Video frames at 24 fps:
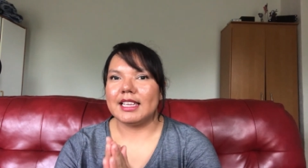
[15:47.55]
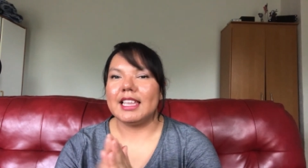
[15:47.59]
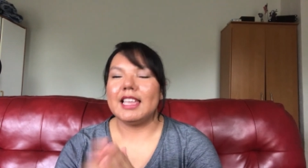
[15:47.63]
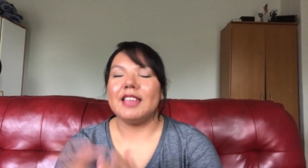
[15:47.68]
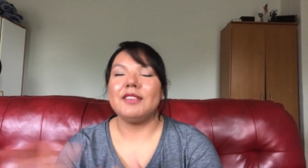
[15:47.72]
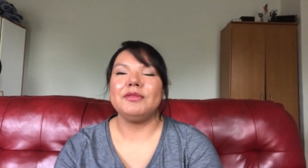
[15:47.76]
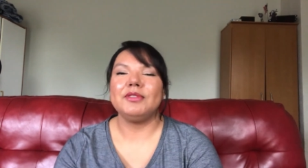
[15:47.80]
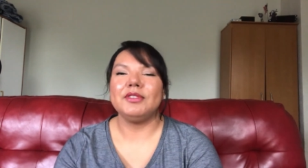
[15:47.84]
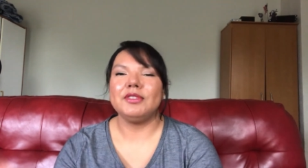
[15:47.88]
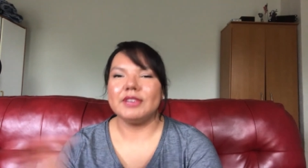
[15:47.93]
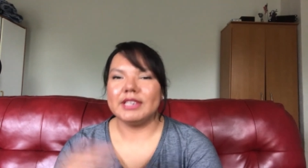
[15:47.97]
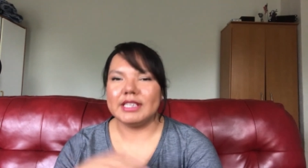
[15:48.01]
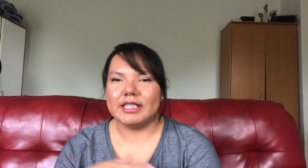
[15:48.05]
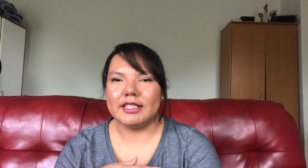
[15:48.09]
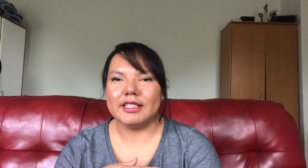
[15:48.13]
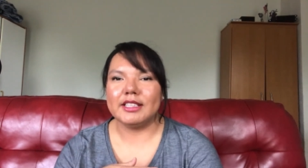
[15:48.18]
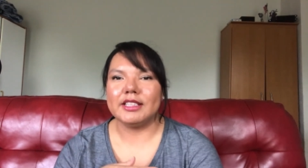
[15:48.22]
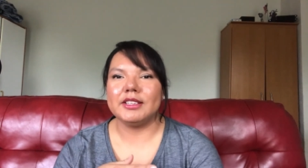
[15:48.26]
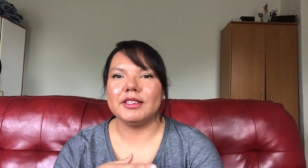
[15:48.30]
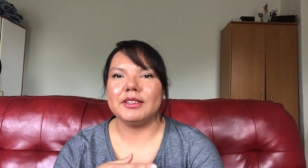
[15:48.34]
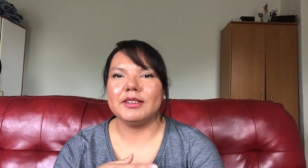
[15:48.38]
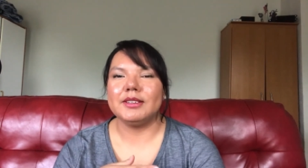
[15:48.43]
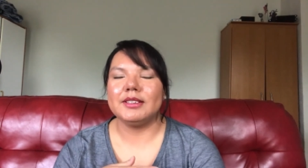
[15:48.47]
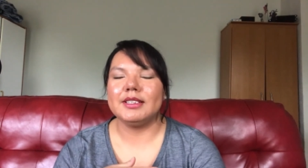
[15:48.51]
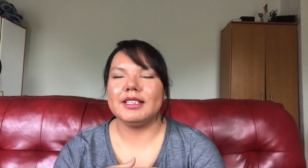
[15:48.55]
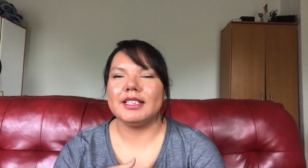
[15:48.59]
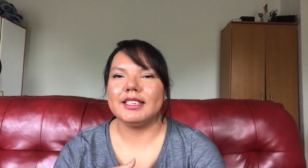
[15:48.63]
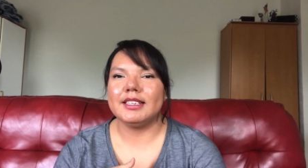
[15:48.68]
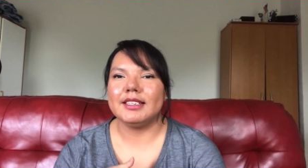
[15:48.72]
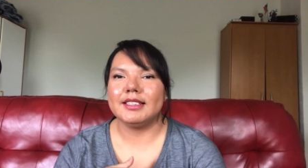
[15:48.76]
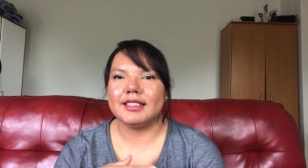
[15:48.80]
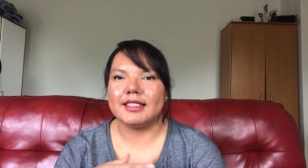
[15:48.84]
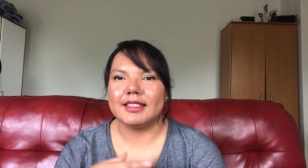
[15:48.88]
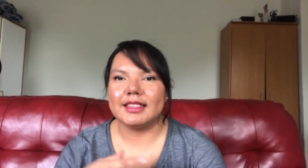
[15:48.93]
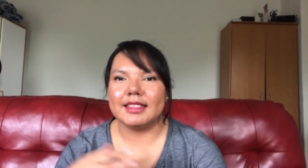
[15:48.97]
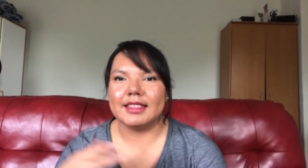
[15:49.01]
If you include
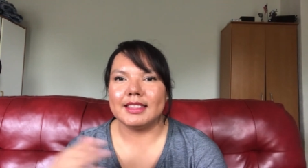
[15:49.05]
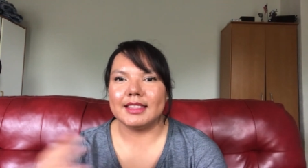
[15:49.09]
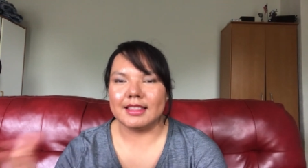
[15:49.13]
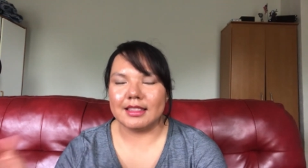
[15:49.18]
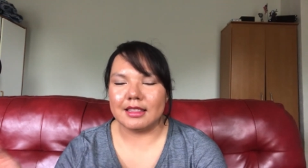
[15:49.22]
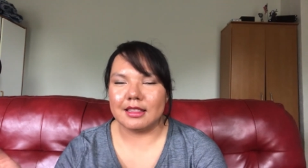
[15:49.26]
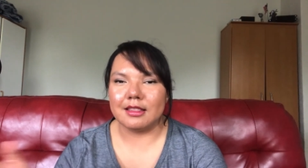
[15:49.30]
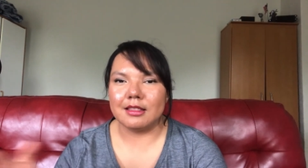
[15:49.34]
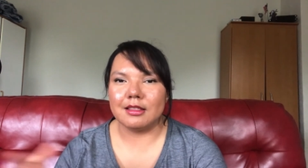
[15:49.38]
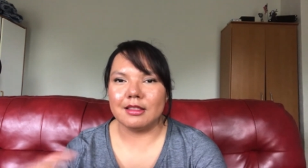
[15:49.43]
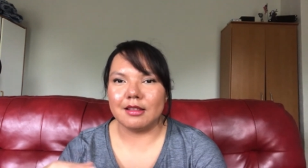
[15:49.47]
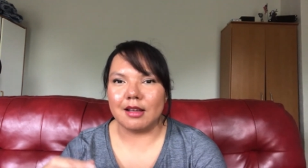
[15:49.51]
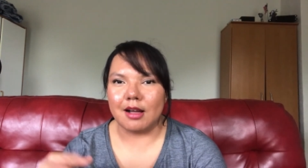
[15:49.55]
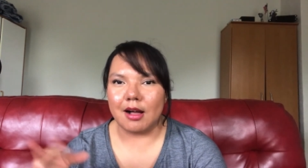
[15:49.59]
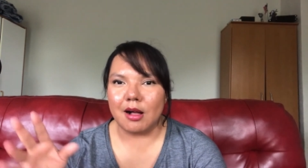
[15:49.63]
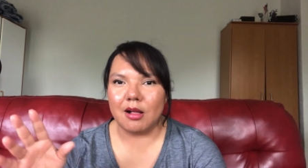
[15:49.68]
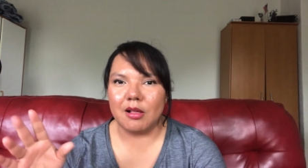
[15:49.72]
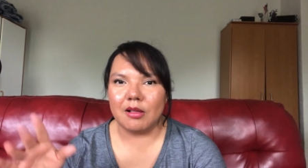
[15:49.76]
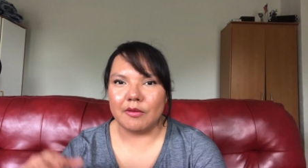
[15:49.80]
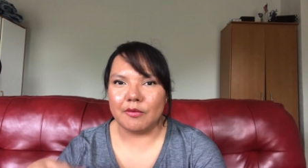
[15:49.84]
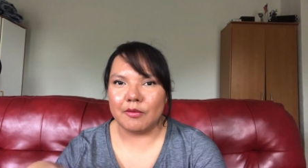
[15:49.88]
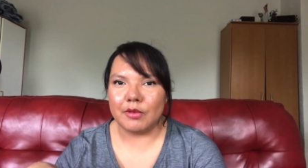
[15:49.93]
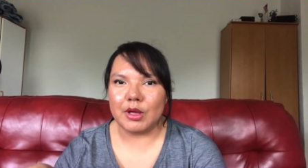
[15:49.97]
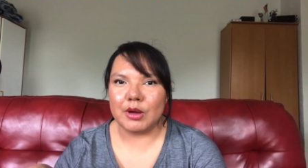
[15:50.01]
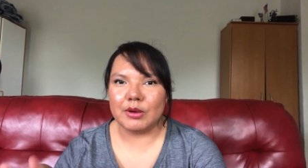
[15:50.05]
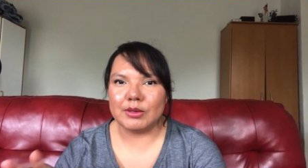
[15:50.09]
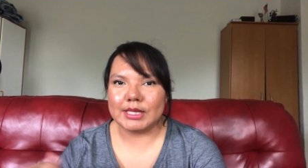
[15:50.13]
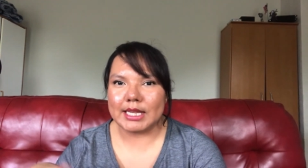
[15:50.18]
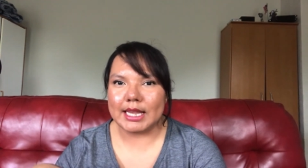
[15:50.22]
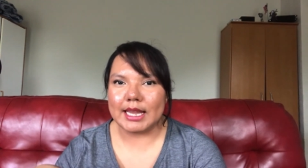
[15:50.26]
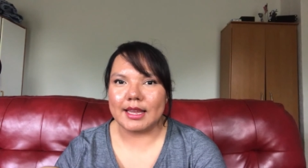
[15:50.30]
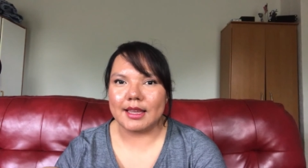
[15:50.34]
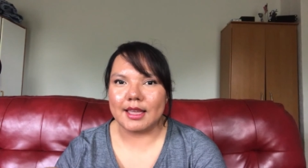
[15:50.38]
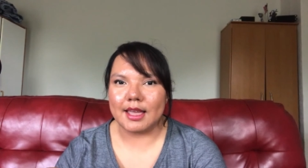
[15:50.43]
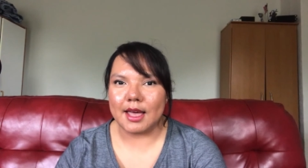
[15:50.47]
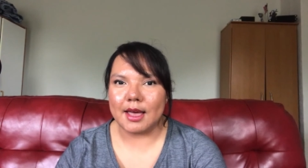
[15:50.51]
all of those
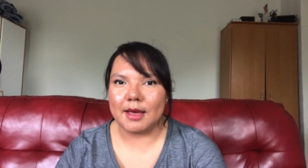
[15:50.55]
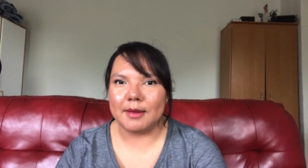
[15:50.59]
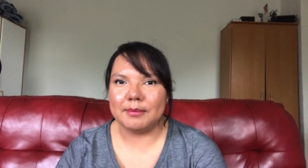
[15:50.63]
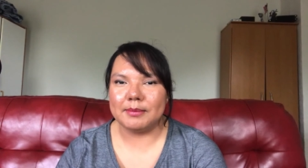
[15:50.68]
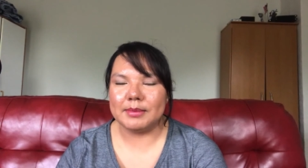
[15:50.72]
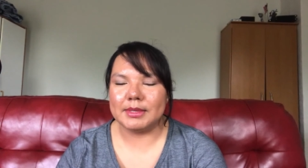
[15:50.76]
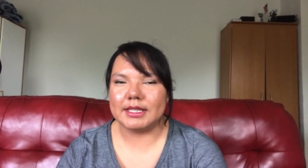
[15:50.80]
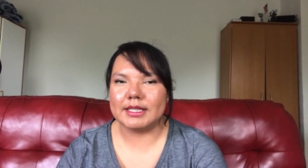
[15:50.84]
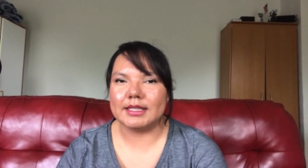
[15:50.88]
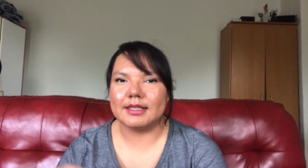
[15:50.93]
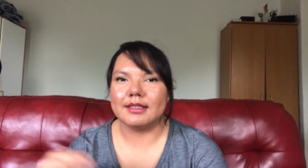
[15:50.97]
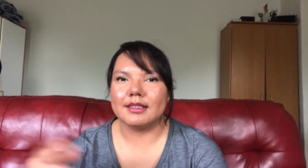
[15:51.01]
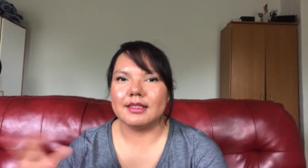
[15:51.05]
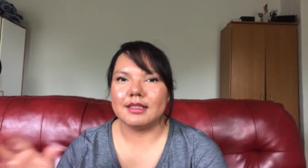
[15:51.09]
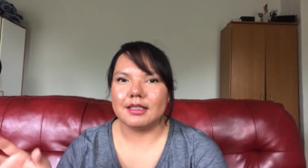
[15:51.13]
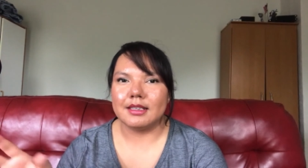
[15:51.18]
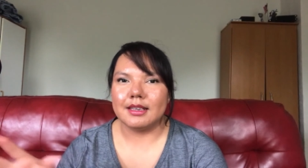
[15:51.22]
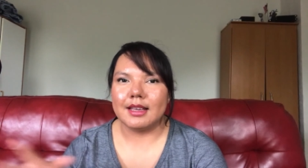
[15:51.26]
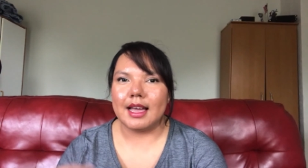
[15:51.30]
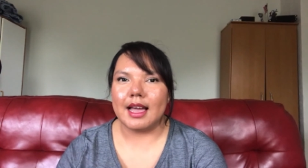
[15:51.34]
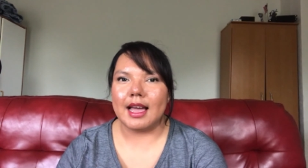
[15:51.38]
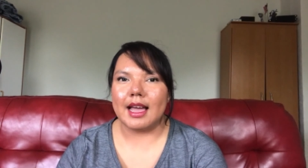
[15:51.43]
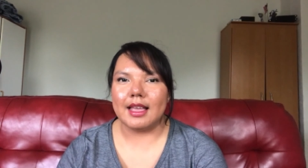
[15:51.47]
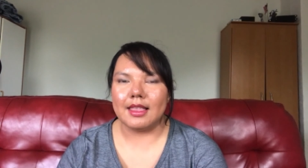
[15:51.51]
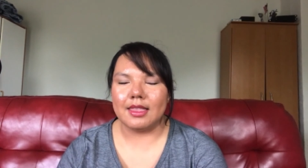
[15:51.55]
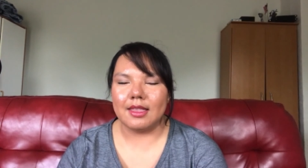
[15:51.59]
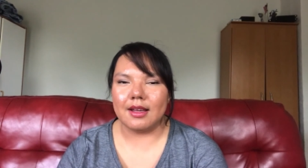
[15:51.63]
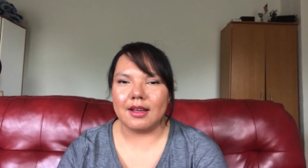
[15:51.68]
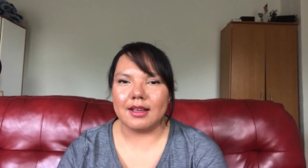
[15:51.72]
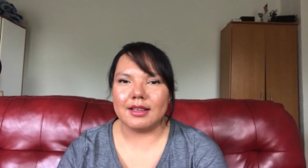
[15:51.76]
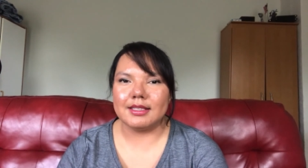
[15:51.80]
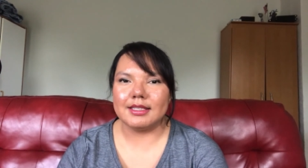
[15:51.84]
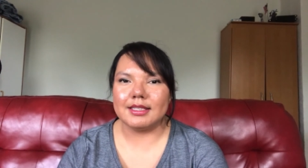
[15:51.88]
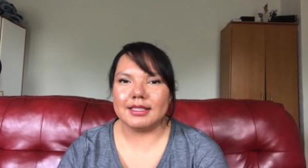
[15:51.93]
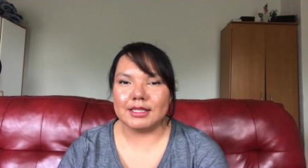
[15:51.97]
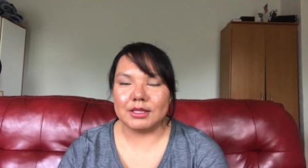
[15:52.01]
hiccups, I
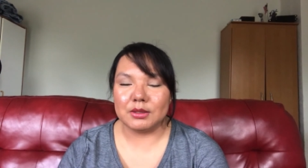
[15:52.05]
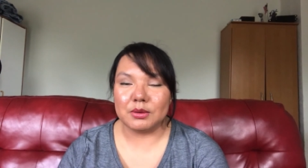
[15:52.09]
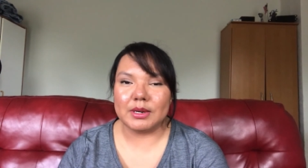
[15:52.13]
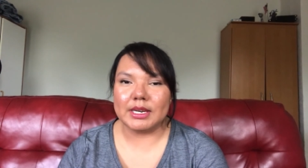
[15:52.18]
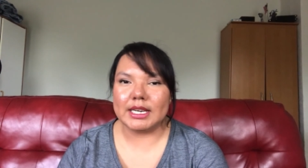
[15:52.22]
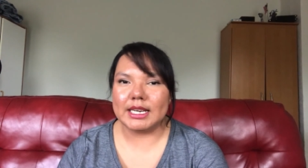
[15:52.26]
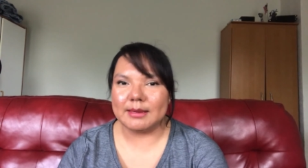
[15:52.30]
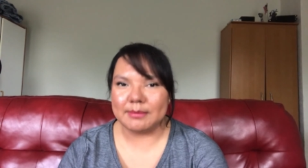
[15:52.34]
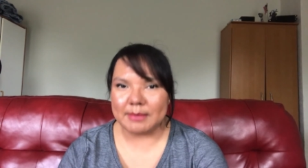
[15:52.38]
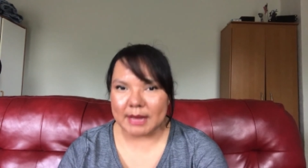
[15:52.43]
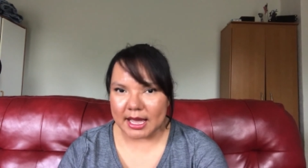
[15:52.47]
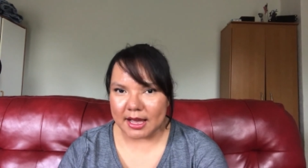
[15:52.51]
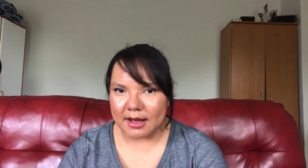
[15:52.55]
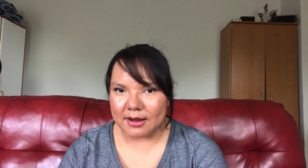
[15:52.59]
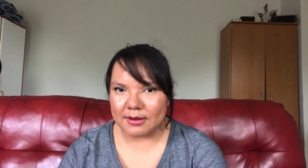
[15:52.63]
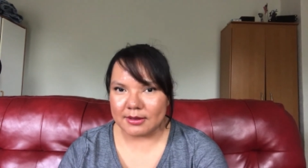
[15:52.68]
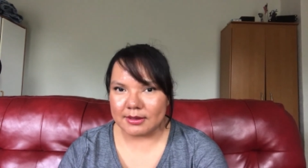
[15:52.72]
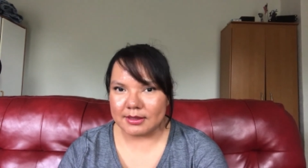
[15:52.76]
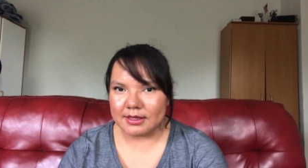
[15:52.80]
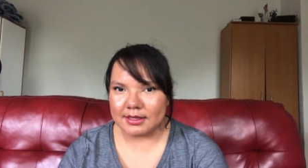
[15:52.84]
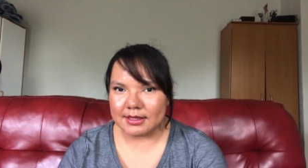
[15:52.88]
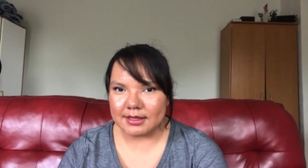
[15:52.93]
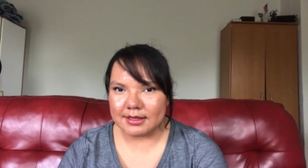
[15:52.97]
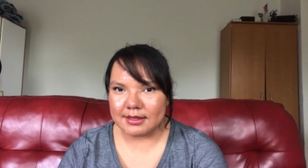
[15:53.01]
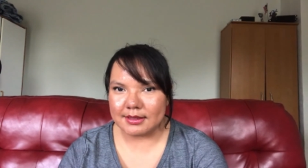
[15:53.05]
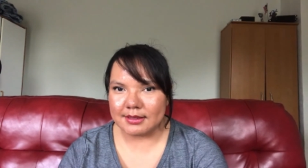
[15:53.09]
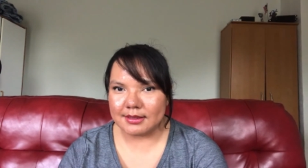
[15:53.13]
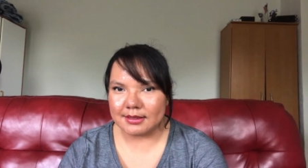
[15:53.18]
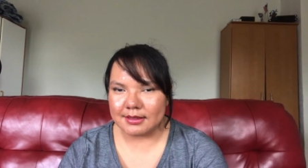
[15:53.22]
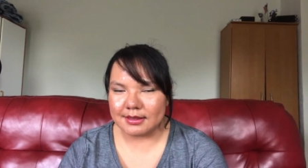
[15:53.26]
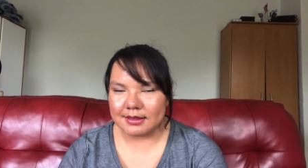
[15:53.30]
lost 20 pounds.